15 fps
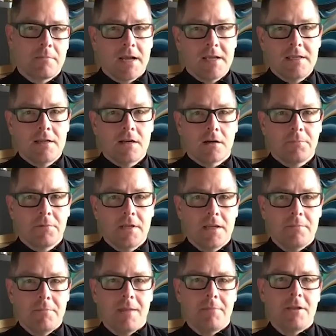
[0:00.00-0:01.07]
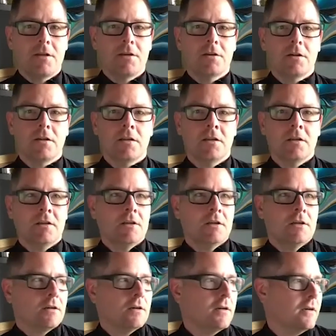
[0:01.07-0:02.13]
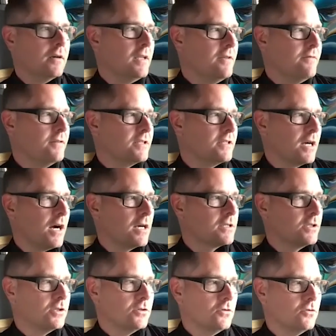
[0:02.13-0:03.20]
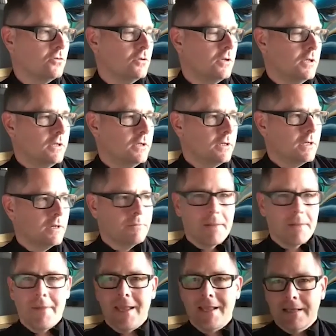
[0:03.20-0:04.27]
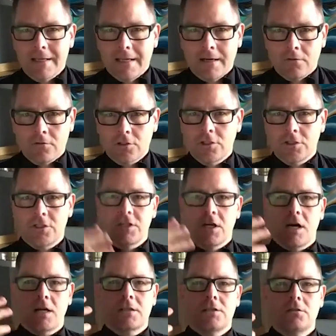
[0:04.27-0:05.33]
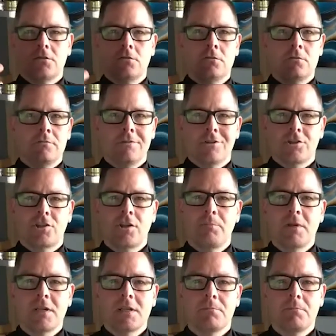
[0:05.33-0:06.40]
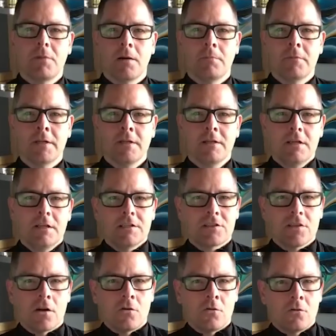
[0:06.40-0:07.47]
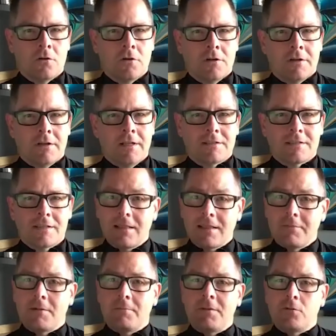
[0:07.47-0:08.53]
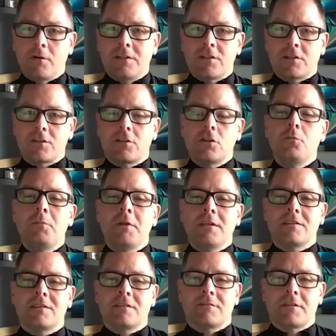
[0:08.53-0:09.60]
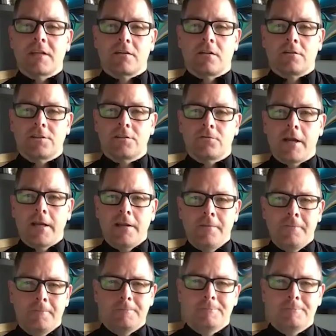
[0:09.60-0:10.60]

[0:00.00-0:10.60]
my ERP, maybe could even talk to my bank account, could talk to the shipping department. So it's not limited between just two pieces of technology, right?